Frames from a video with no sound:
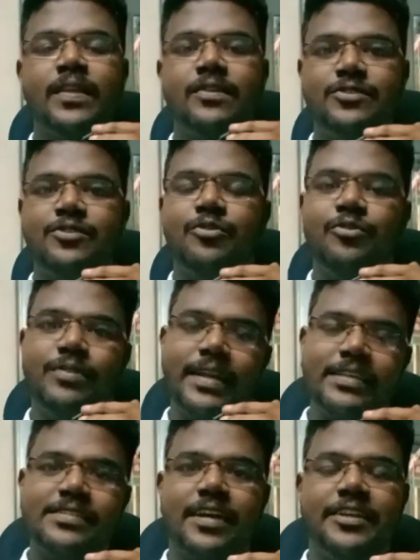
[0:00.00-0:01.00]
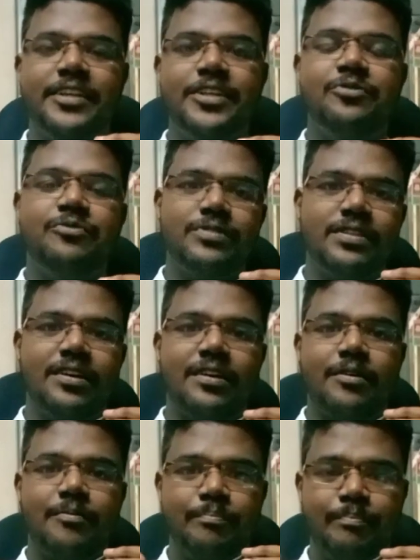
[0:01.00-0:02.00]
So let us continue
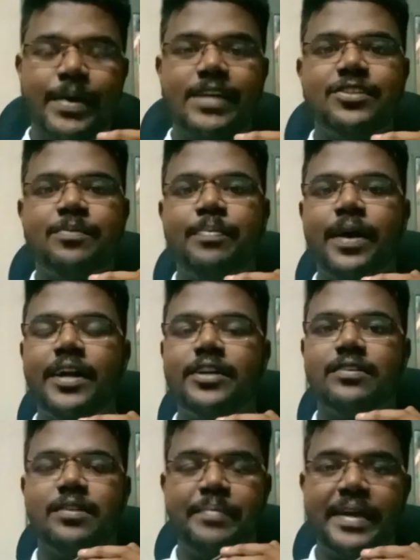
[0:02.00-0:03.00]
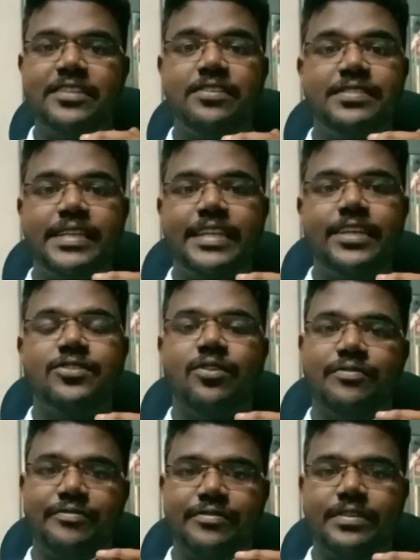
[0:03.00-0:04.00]
the major part, the major series
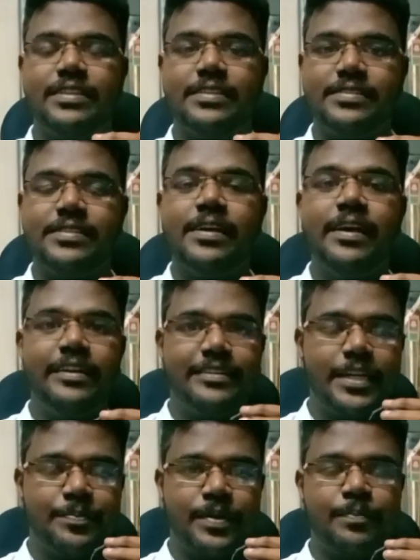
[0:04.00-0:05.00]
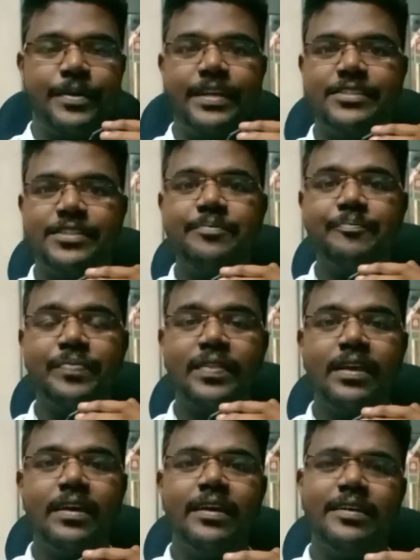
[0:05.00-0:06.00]
of this NEET preparation.
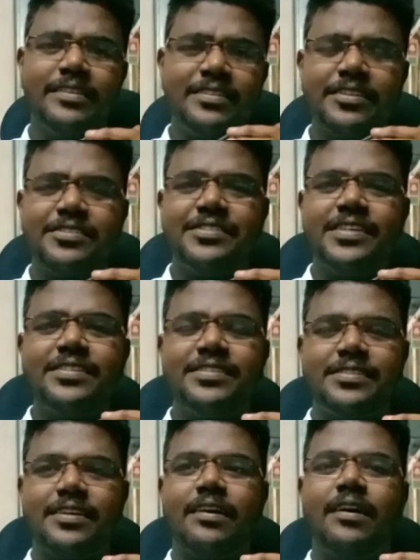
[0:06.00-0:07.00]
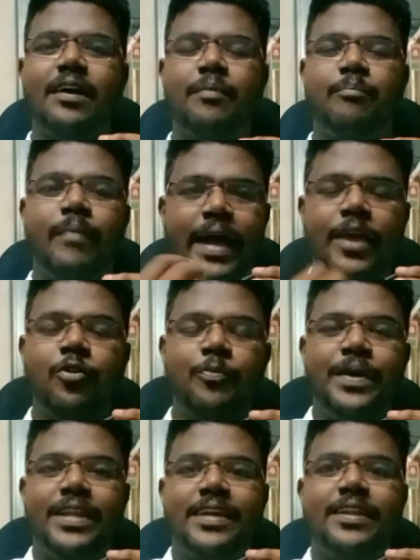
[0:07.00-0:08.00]
This is just my
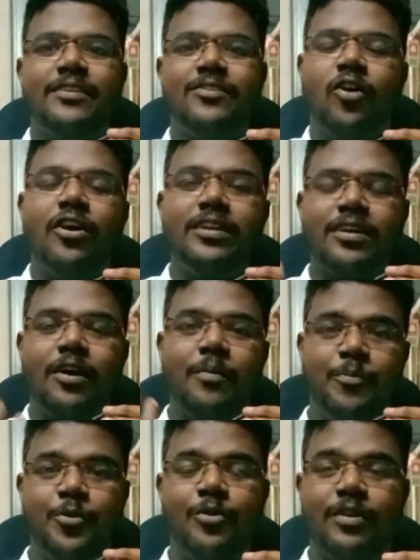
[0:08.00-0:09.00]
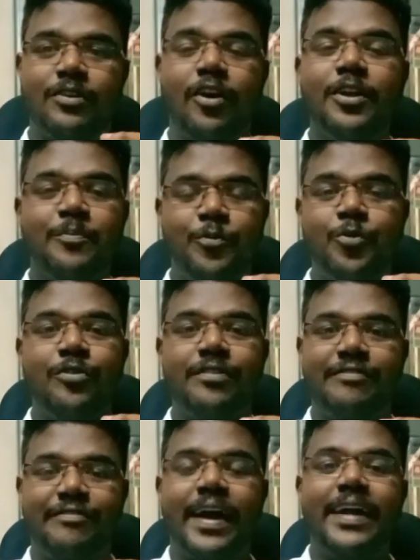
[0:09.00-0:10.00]
opinion, not a proven
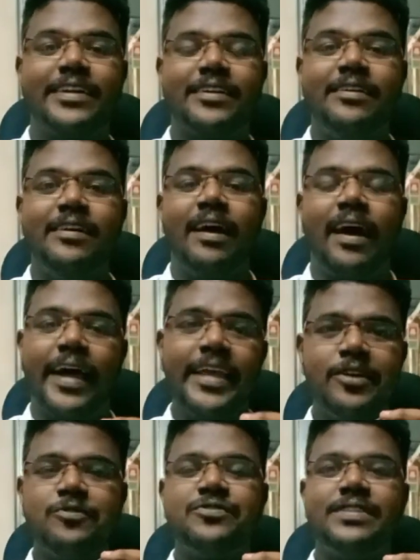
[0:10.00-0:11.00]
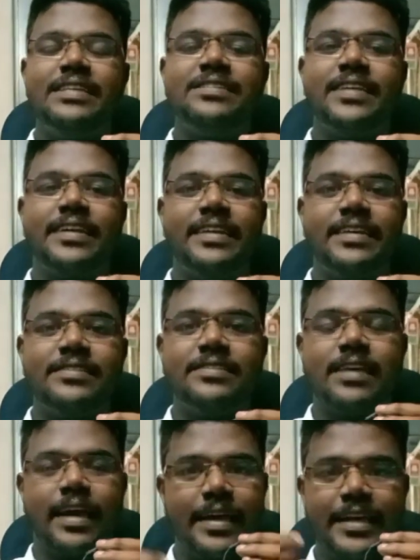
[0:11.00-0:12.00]
fact. I used these techniques.
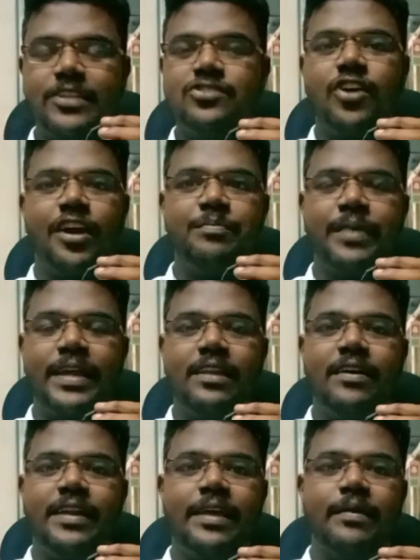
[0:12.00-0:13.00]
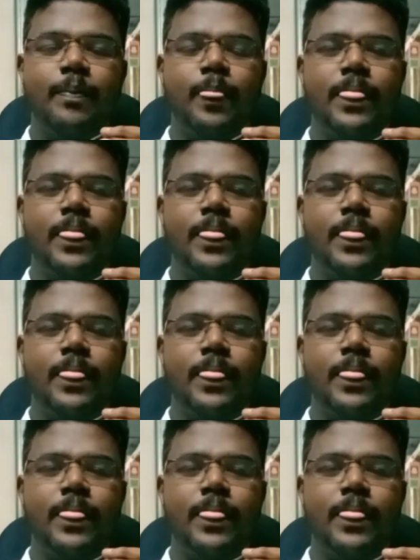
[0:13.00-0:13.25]
I enjoyed my learning.